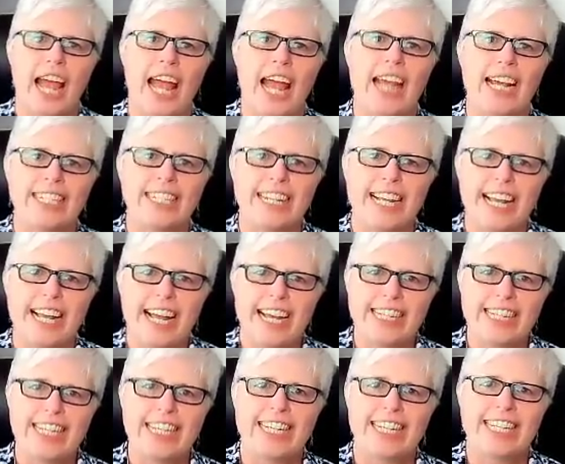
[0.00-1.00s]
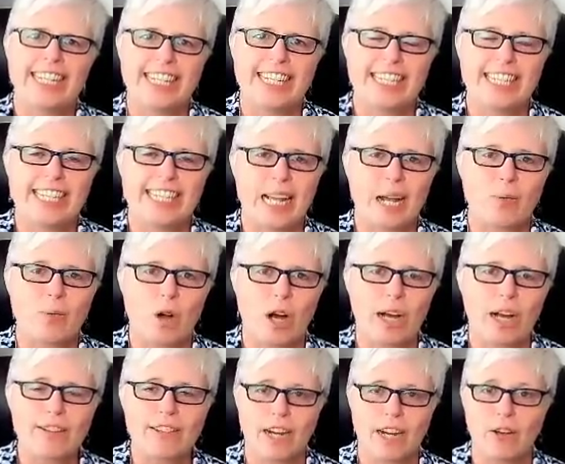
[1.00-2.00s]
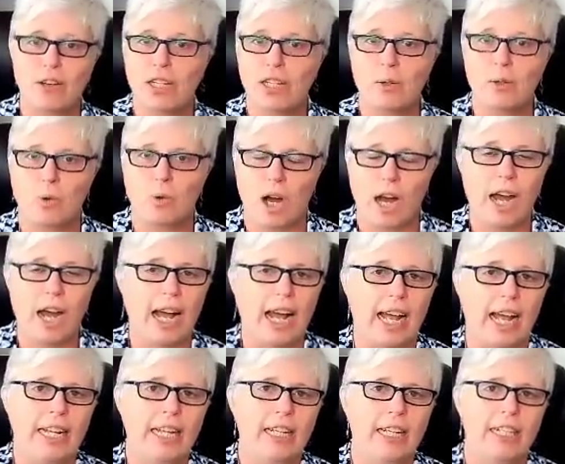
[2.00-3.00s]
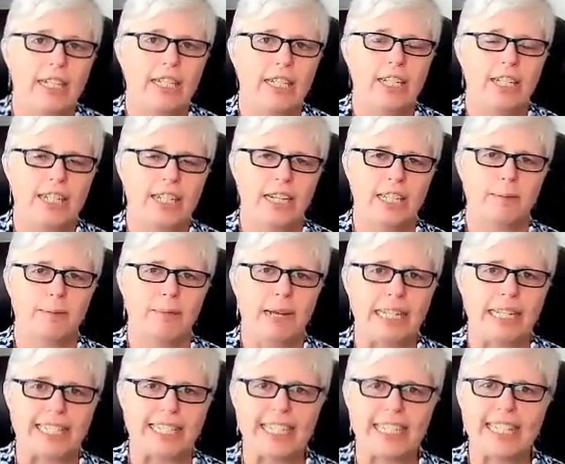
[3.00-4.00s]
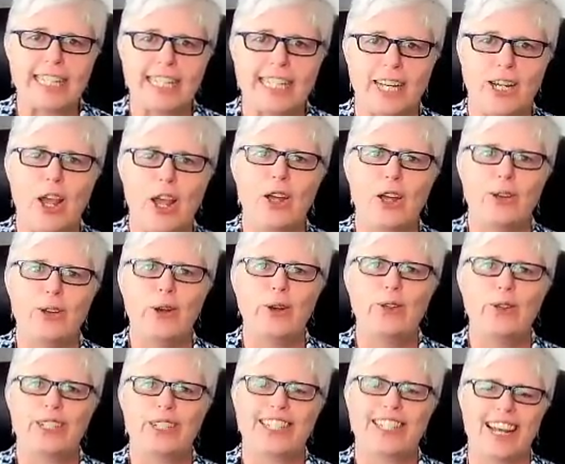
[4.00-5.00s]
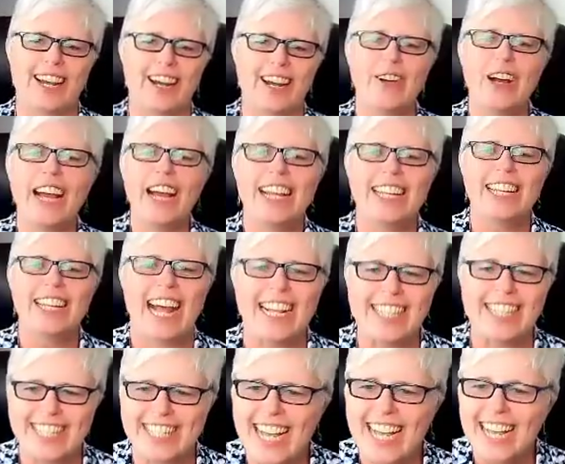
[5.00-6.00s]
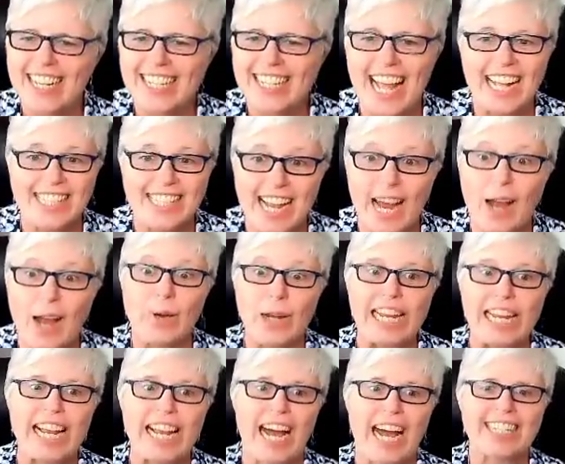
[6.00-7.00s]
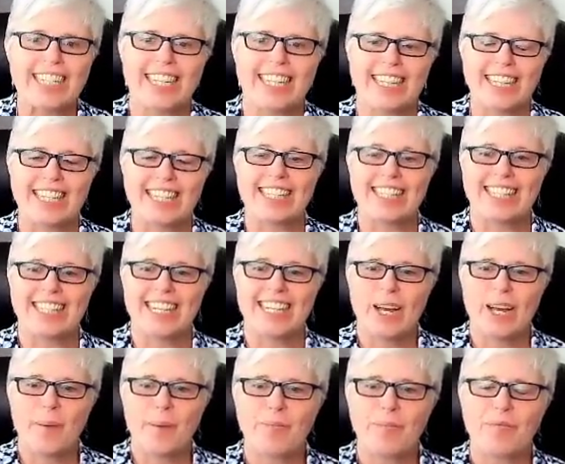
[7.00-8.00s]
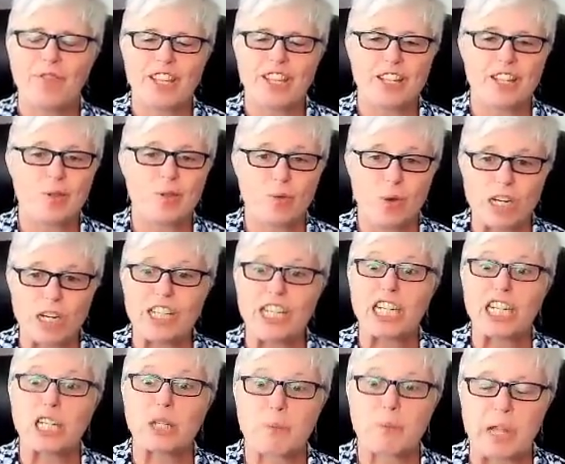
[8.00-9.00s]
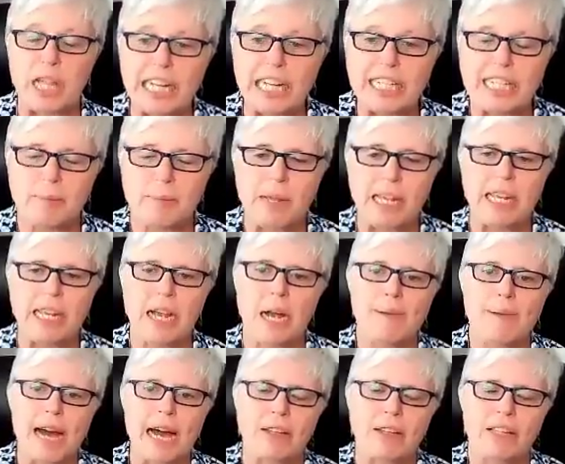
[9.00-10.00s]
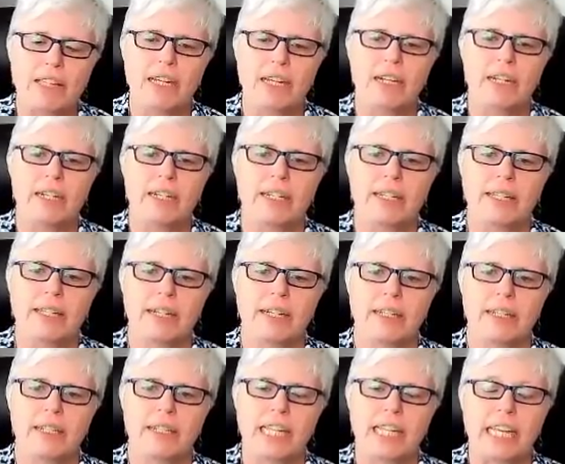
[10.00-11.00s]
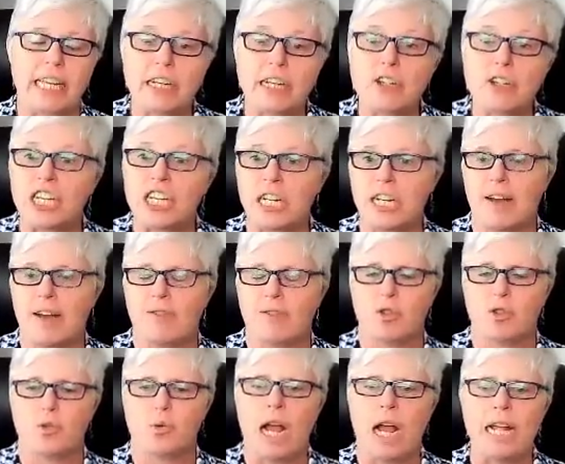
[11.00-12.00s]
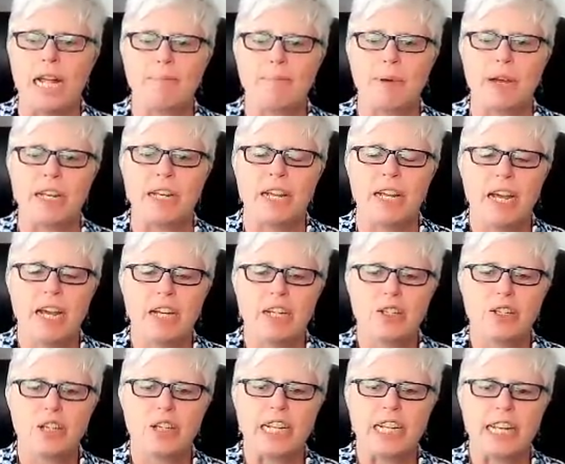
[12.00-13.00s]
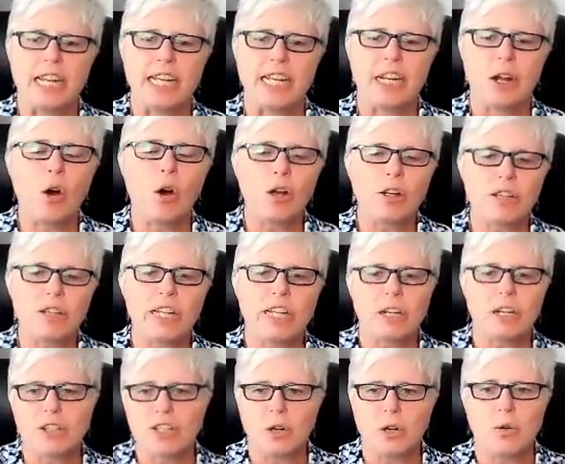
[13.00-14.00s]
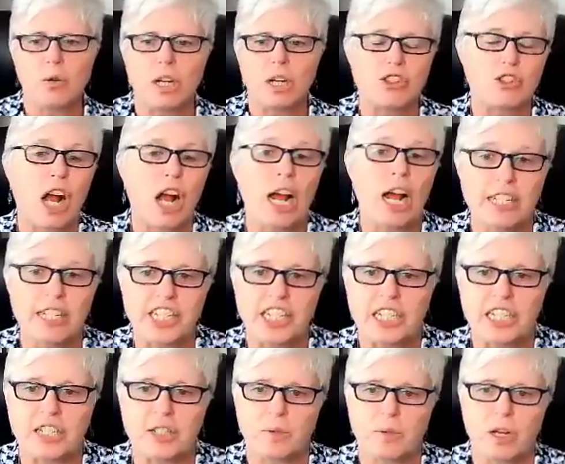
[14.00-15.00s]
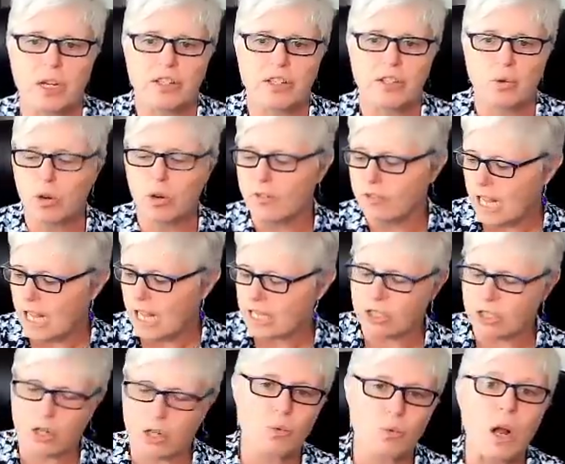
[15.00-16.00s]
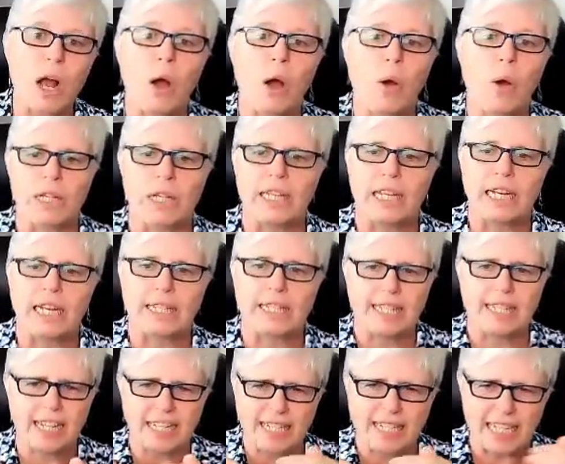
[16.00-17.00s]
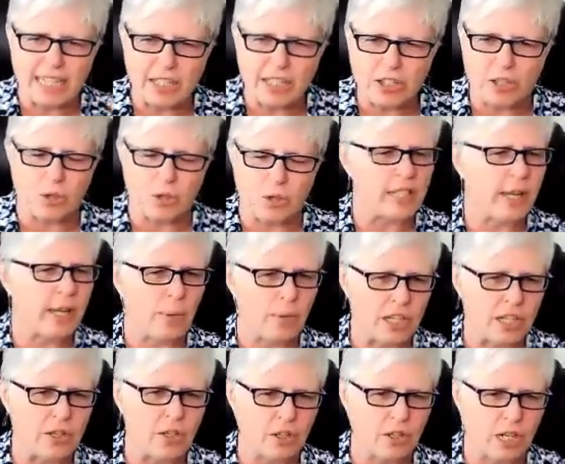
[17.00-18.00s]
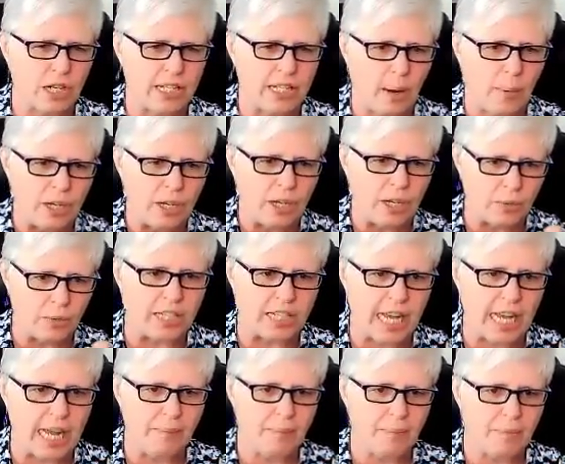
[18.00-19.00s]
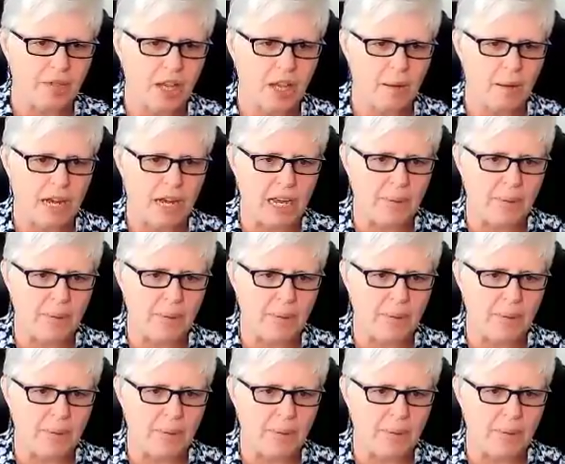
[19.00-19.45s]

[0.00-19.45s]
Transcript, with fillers: And she she said, Well, I'll tell you why it doesn't make sense to you. so that's that's how we got to this where she explained to me about the the the energy levels, right? But in in all you know so astrology is, a sort of like tarot and that it's the denser is that what you're is that what you would say yeah